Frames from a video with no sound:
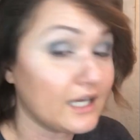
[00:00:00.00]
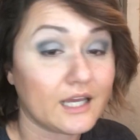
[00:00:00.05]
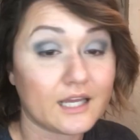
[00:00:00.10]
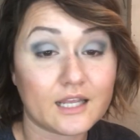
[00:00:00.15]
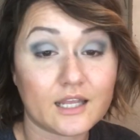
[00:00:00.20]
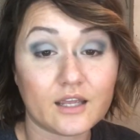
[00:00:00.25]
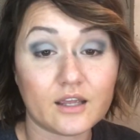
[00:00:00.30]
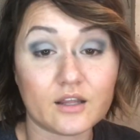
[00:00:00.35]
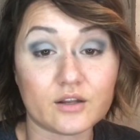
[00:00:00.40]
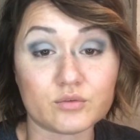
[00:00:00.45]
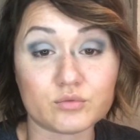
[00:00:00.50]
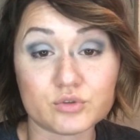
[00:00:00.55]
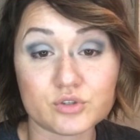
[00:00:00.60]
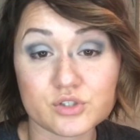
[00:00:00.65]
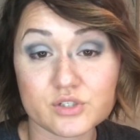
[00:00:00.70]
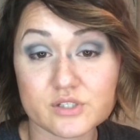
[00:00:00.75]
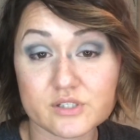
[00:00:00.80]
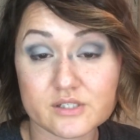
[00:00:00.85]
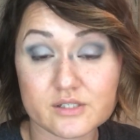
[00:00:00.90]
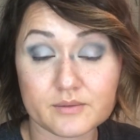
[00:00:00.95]
Again, we'll
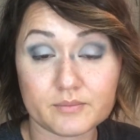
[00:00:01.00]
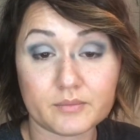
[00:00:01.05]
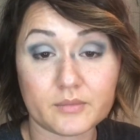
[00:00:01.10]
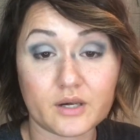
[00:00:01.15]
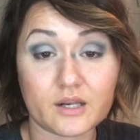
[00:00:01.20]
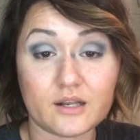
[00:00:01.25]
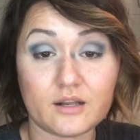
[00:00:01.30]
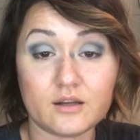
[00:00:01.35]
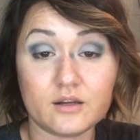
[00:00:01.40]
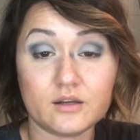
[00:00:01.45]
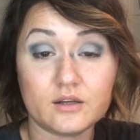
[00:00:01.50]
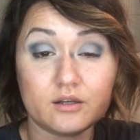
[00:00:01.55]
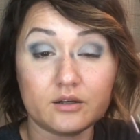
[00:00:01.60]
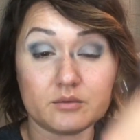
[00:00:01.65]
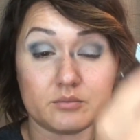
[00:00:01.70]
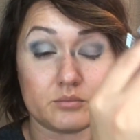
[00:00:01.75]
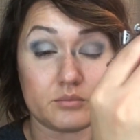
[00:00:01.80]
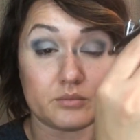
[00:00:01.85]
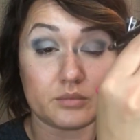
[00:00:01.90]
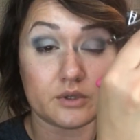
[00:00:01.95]
just
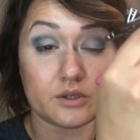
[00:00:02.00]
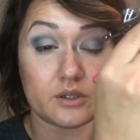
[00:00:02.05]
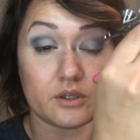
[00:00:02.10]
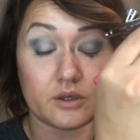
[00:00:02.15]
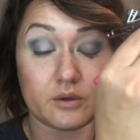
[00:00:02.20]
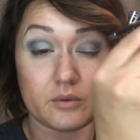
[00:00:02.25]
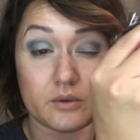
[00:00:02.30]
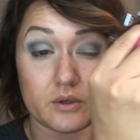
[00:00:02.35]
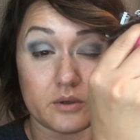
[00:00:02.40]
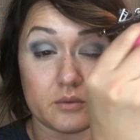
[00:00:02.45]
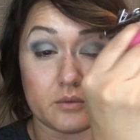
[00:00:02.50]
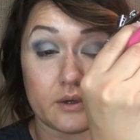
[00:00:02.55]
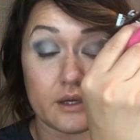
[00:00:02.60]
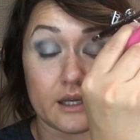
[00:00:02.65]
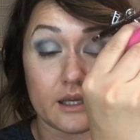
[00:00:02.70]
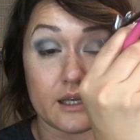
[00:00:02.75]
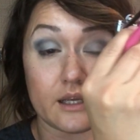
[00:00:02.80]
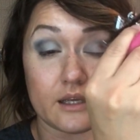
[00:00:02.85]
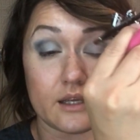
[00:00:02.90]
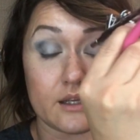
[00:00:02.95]
blow it
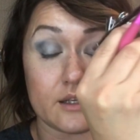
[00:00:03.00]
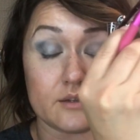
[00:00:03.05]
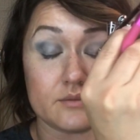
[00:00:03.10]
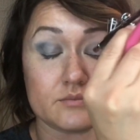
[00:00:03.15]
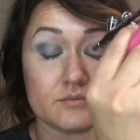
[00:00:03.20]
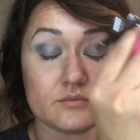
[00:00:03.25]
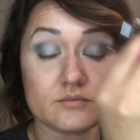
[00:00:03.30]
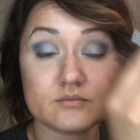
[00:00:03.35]
away.